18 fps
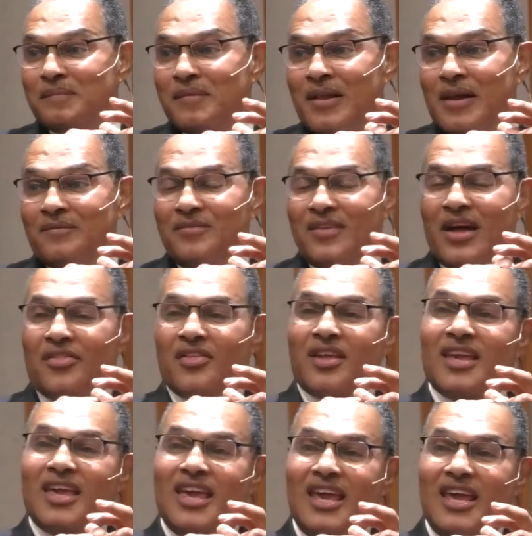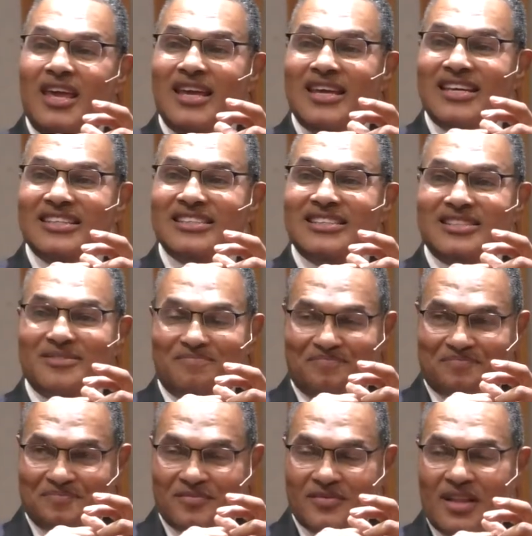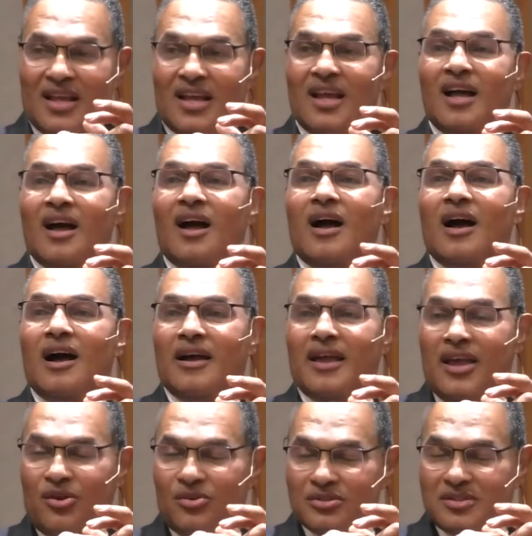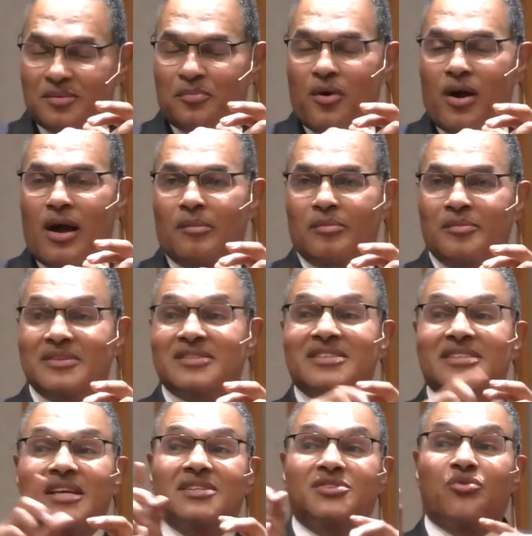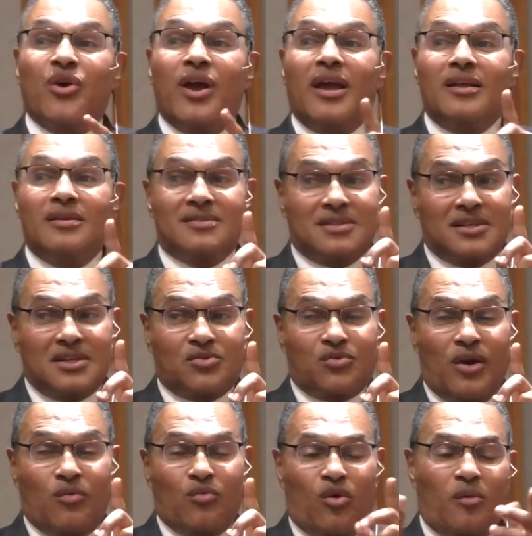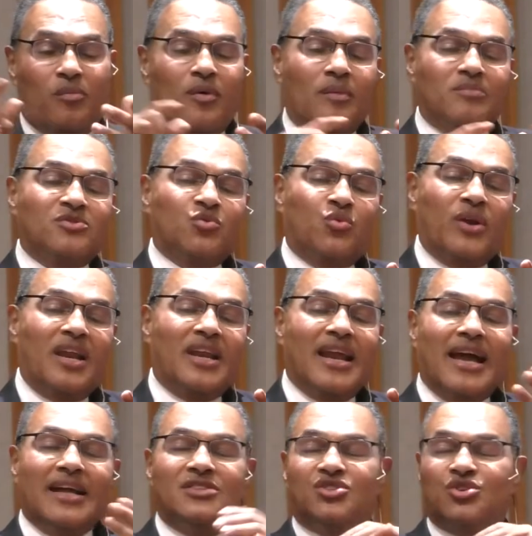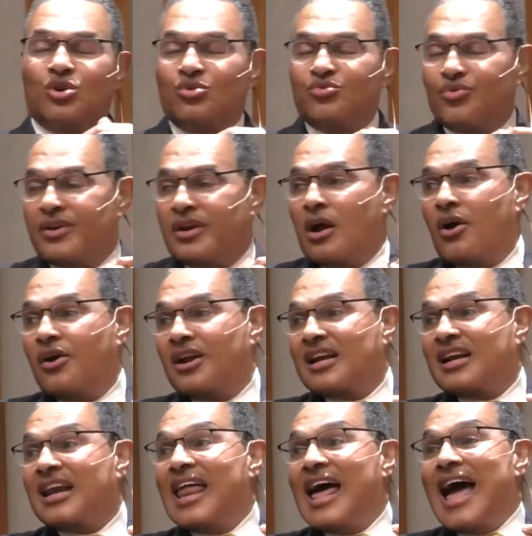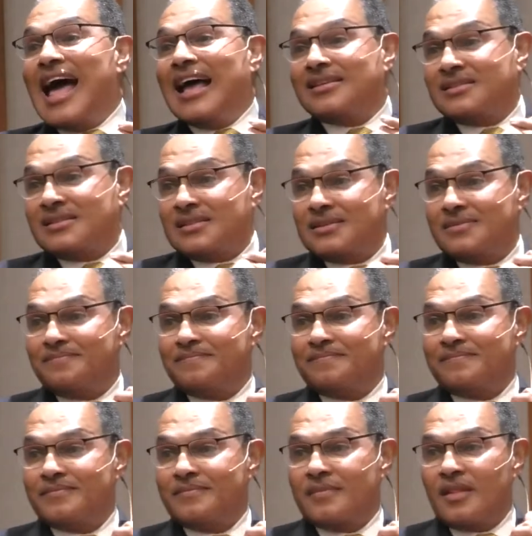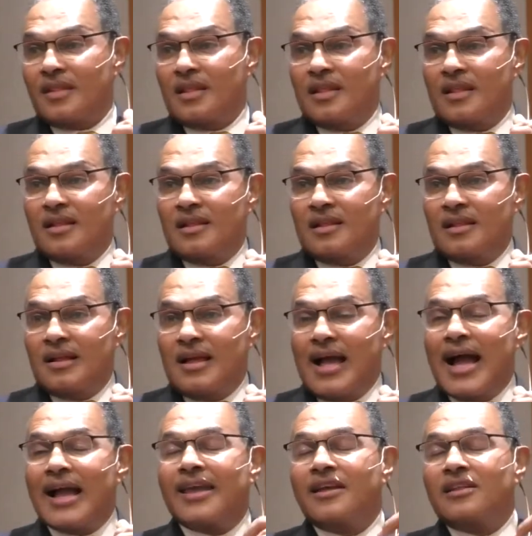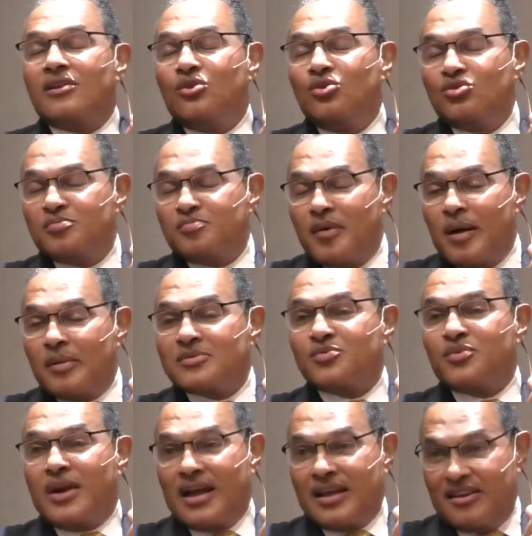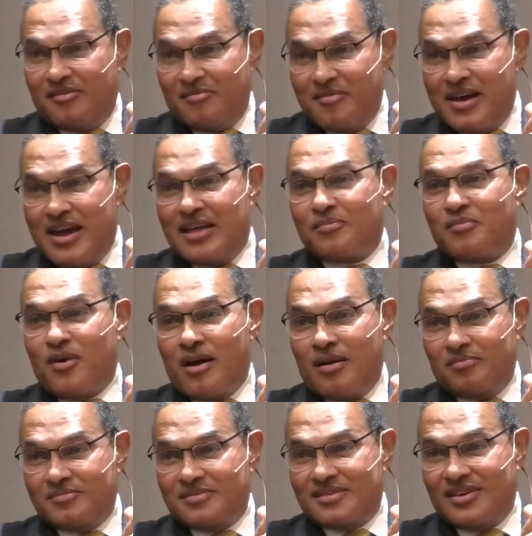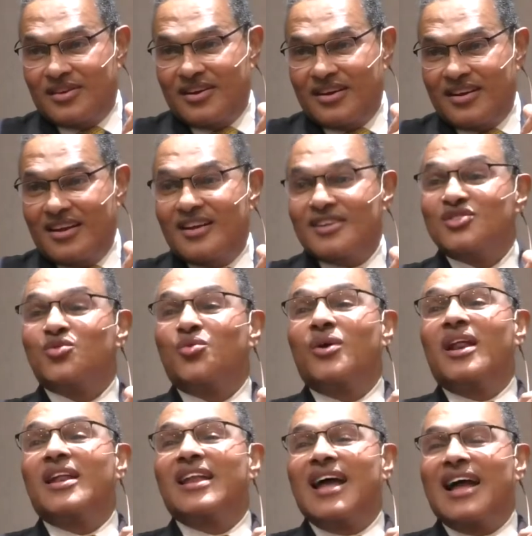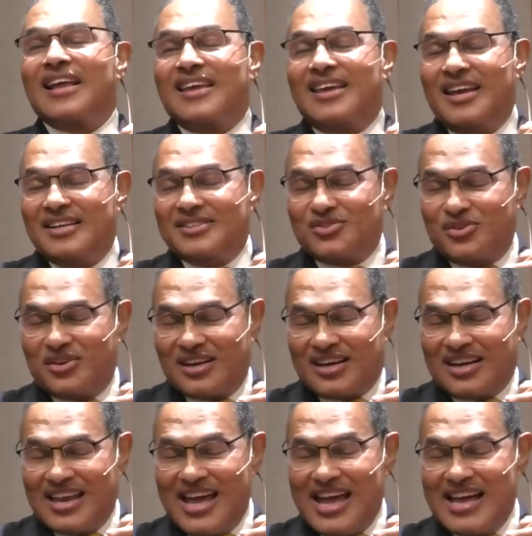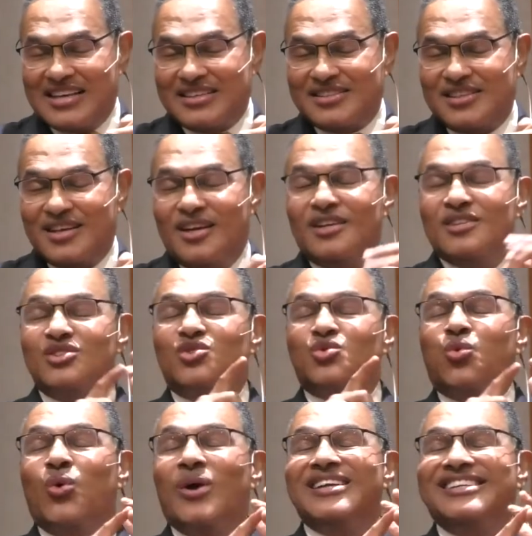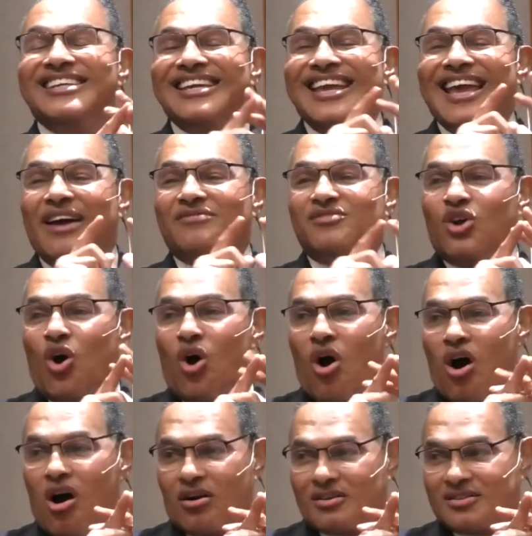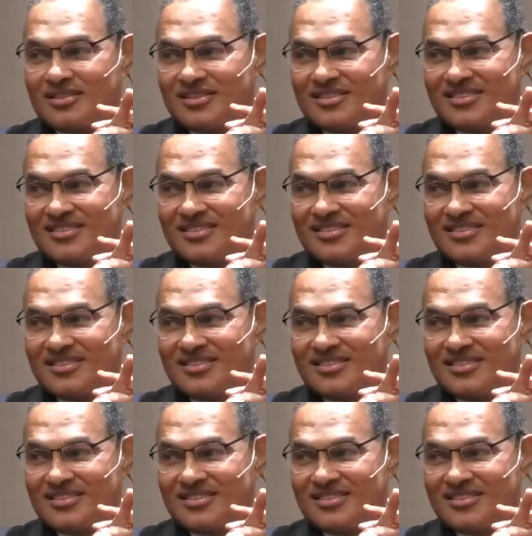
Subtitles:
Now the key is, here's the problem. It's sixth grade word problem. 29 children are in a class. I get goosebumps when I give math problems, all right? 29 kids are in a class. 20 have dogs.